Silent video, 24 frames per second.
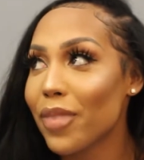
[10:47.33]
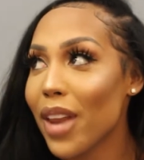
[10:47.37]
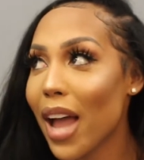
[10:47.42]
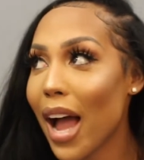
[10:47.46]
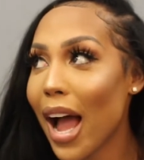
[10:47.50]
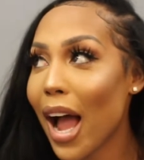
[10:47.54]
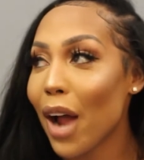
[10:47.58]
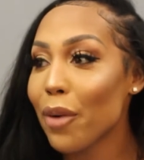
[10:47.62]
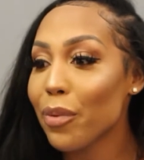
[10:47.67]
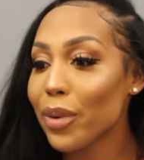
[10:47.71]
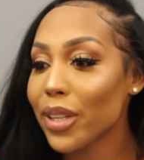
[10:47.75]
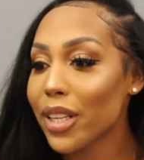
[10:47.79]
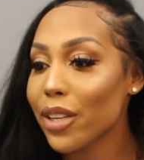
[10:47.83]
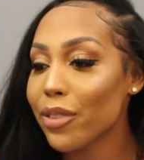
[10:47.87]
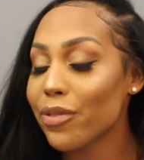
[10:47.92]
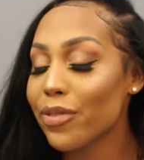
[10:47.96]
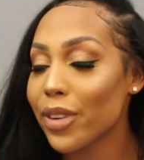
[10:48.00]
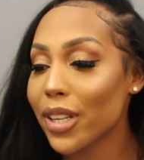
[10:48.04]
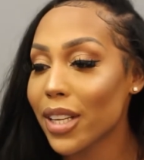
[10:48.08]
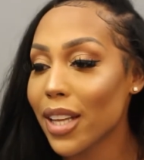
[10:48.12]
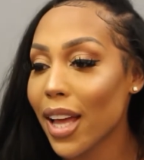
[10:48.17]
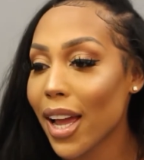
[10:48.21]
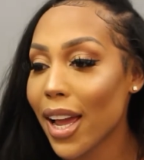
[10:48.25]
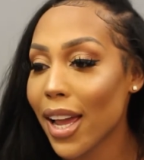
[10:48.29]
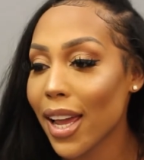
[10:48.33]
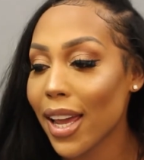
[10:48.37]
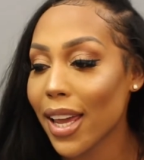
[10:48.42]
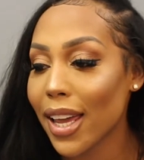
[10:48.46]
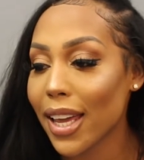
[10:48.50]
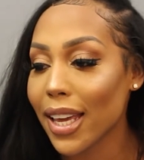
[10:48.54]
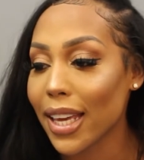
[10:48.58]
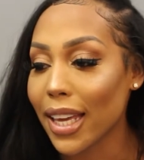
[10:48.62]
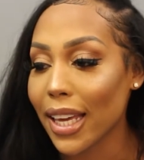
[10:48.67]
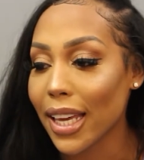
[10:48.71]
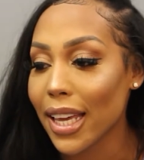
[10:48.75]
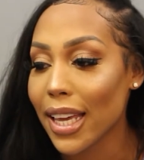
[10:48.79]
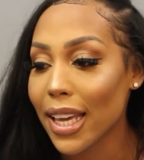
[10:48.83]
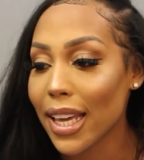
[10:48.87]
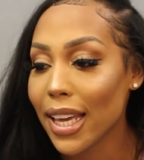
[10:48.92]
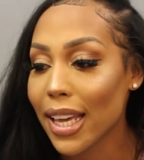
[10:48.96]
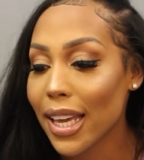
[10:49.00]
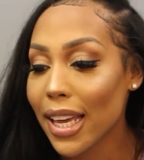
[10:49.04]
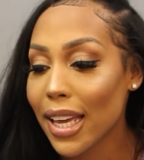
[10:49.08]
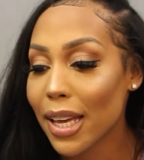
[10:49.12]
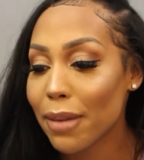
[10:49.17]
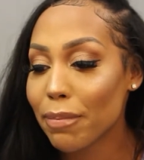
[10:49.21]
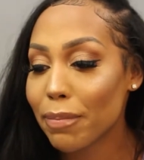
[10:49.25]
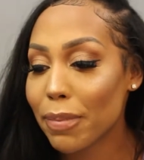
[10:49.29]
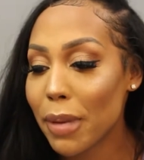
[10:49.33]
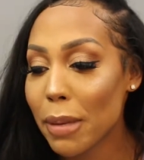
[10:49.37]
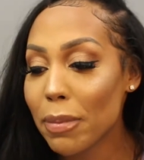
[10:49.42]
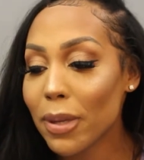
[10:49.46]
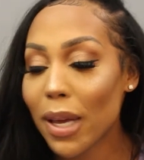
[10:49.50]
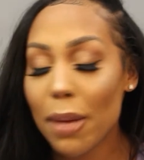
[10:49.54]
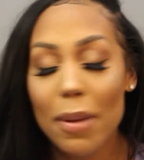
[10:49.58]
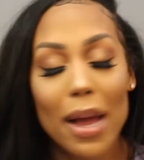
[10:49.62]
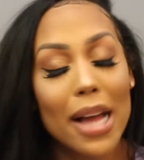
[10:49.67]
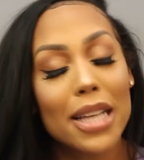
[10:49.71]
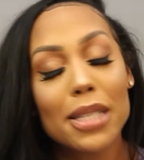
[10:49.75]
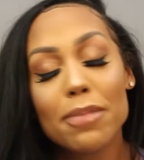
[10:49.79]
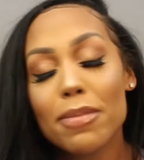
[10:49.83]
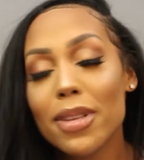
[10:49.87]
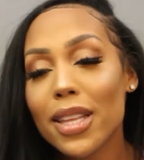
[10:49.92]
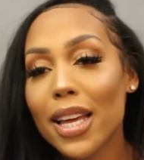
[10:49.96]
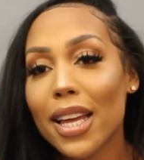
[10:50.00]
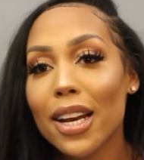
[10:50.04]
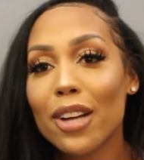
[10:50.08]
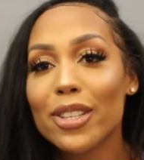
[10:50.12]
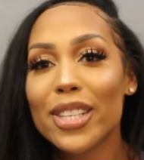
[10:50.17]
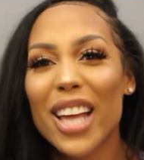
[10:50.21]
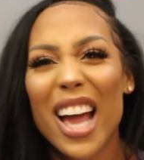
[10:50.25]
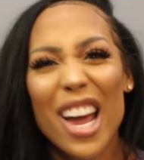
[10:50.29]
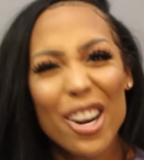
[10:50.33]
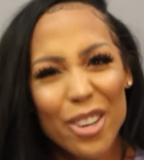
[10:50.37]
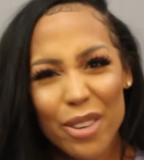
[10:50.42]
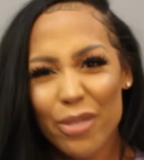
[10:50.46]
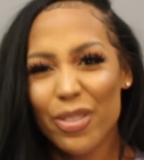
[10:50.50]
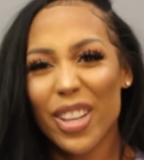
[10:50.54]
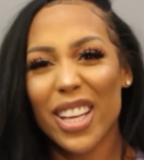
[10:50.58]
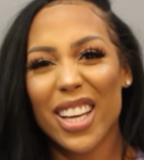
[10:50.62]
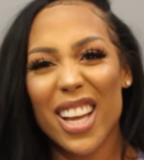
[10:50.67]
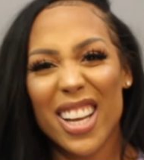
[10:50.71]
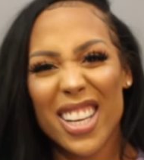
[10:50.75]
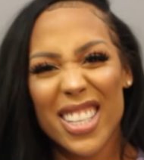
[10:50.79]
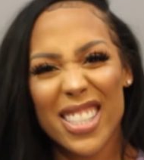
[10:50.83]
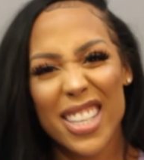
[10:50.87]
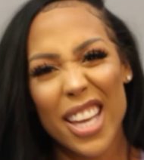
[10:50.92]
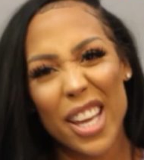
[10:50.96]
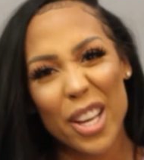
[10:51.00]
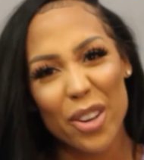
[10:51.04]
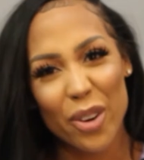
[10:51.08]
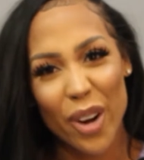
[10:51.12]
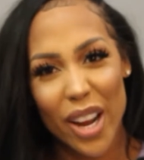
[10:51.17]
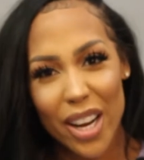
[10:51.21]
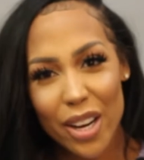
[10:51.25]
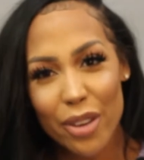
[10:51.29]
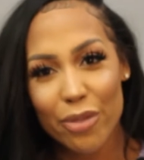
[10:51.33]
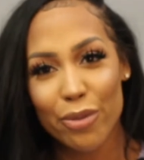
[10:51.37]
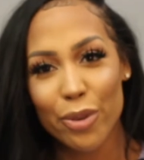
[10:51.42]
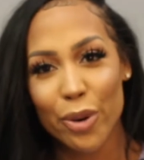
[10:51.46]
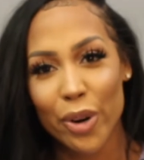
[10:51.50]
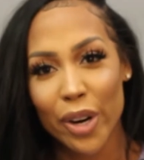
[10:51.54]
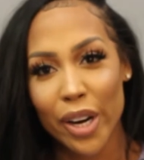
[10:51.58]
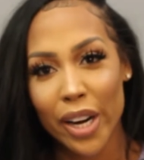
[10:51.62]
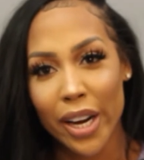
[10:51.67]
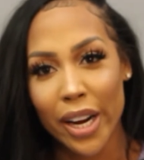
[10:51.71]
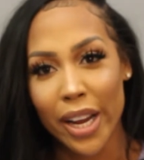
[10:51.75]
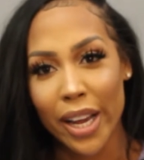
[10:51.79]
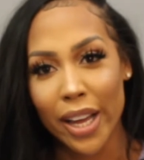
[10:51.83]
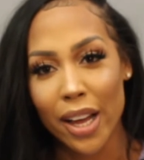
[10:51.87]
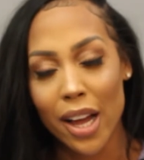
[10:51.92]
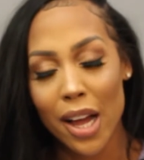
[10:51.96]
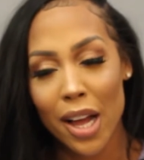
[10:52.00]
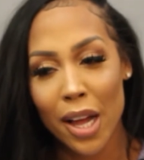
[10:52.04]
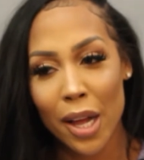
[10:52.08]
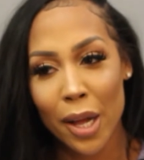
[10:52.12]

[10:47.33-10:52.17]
really feel like people kept asking me that, and I was like, I don't feel like I could take credit for it.